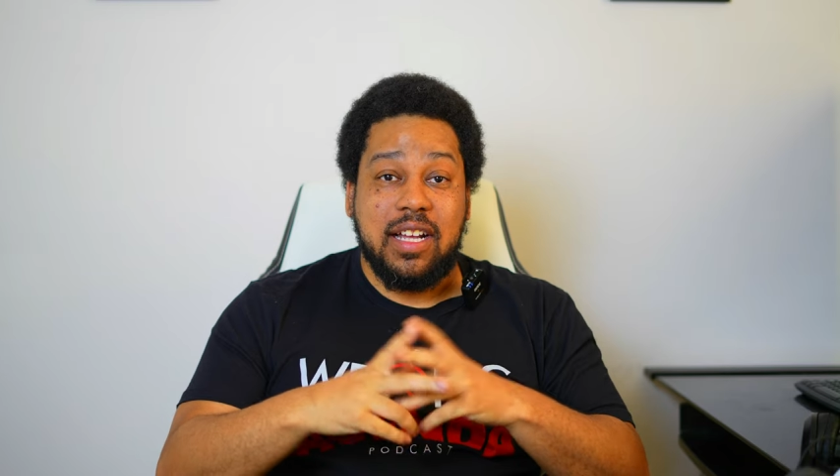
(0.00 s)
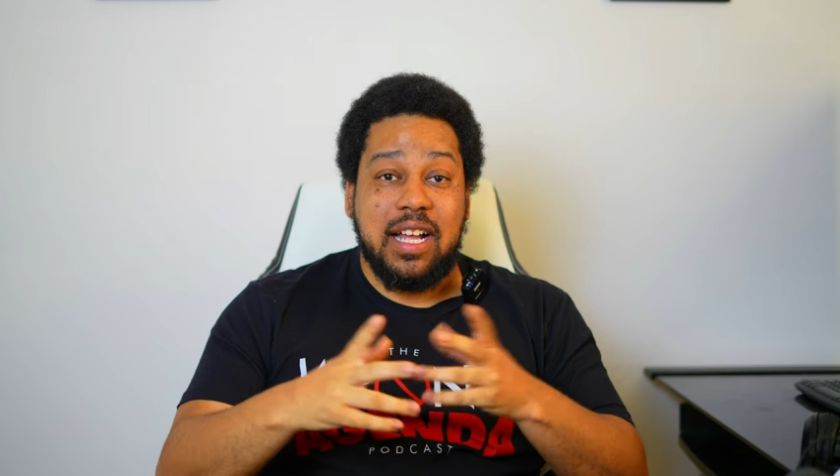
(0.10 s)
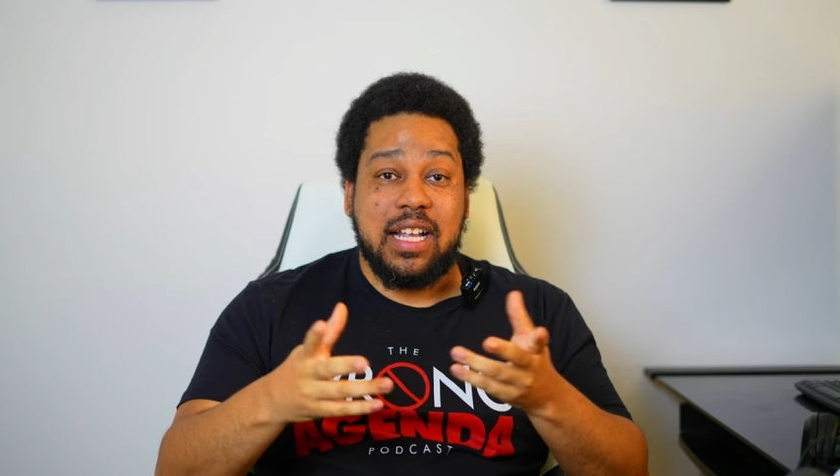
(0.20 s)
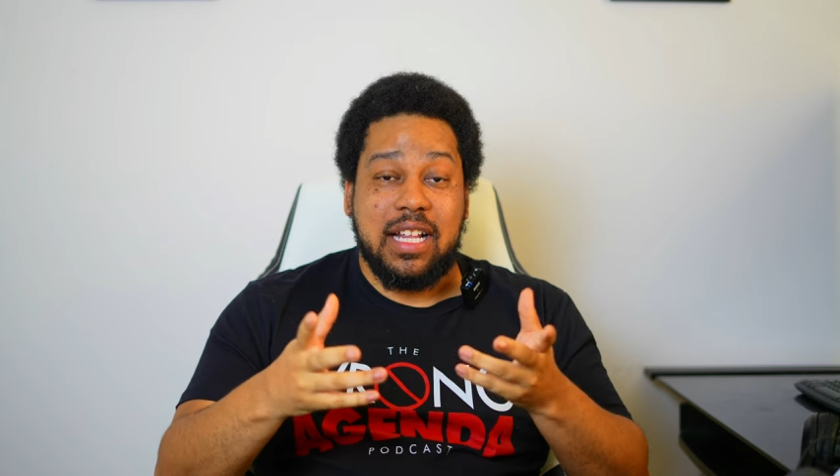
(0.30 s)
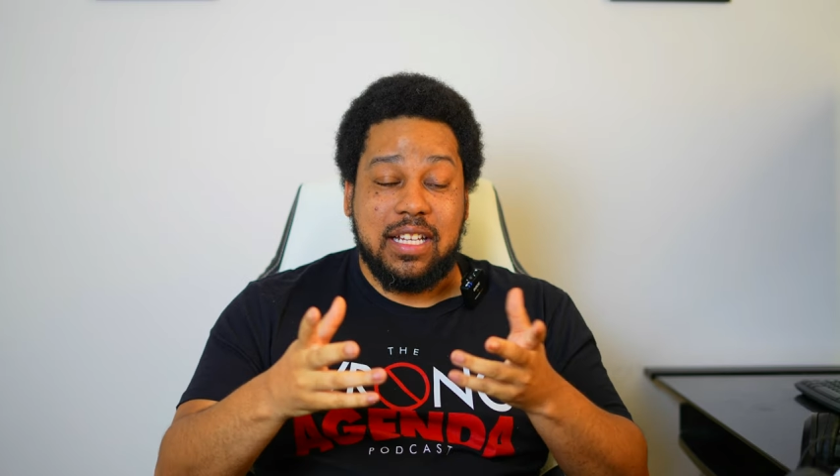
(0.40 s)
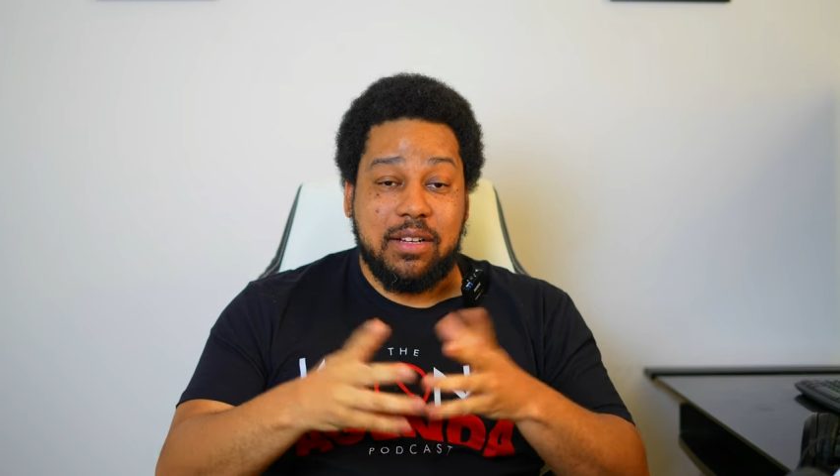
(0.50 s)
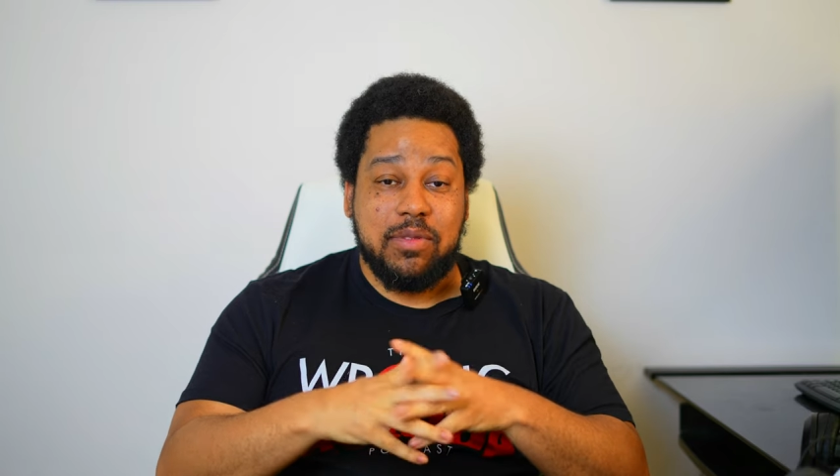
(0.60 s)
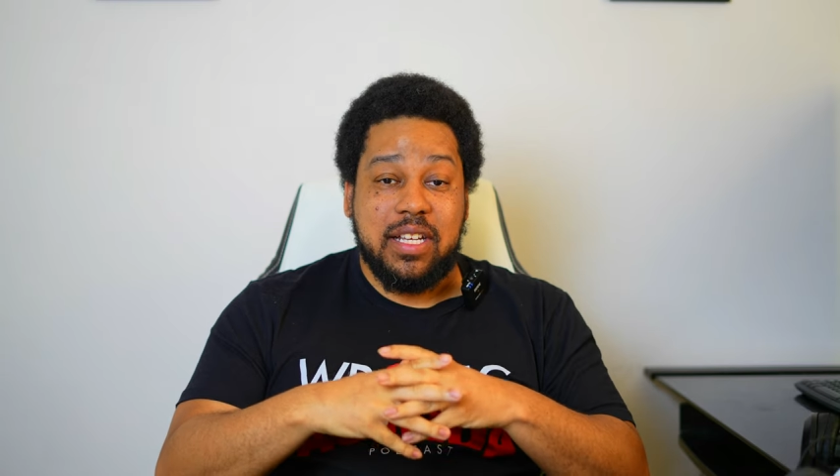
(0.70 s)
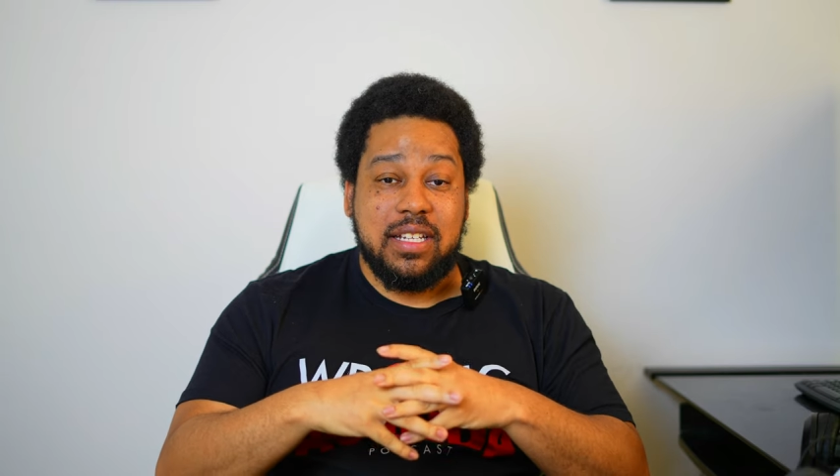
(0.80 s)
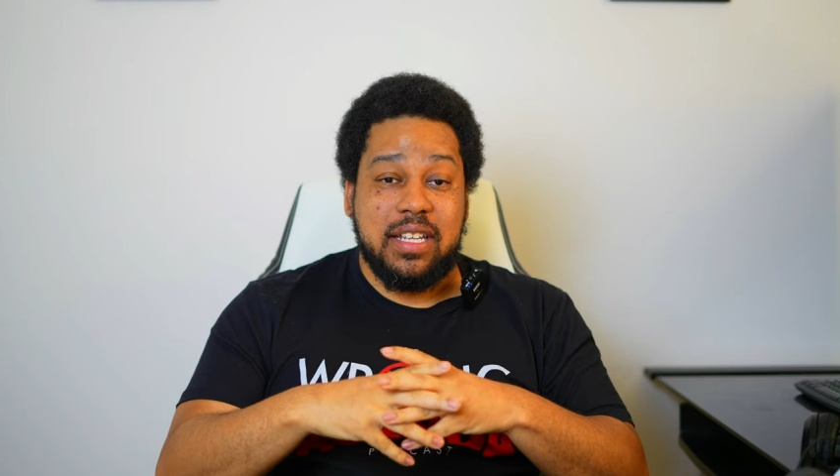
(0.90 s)
I like
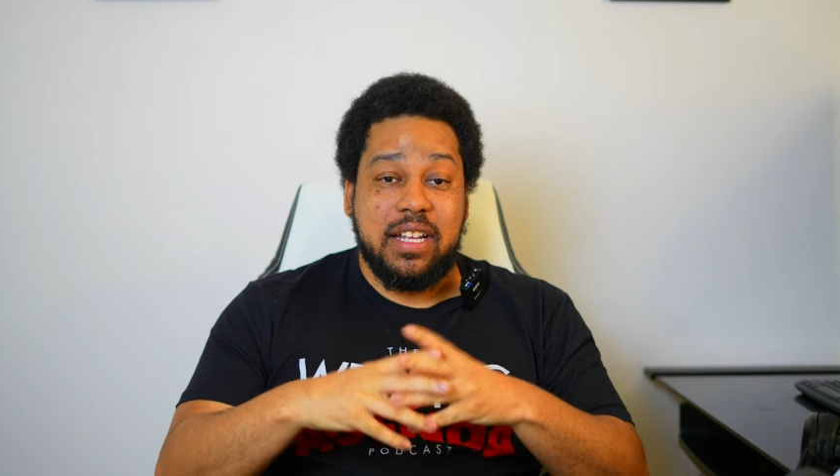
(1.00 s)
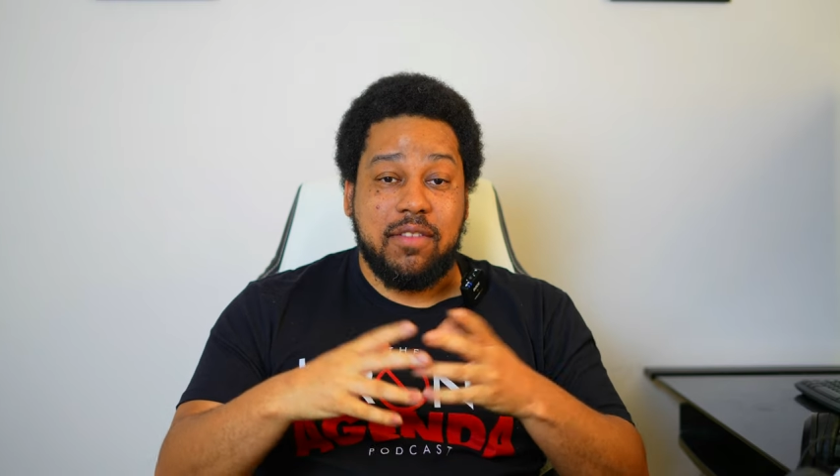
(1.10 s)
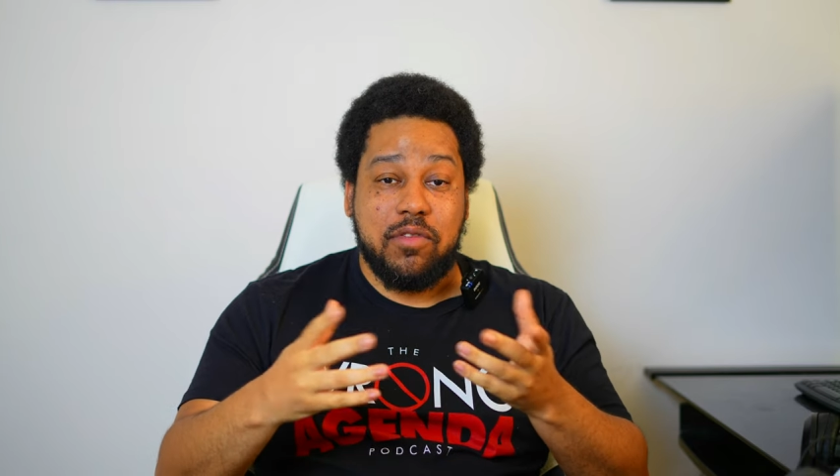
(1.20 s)
what they did.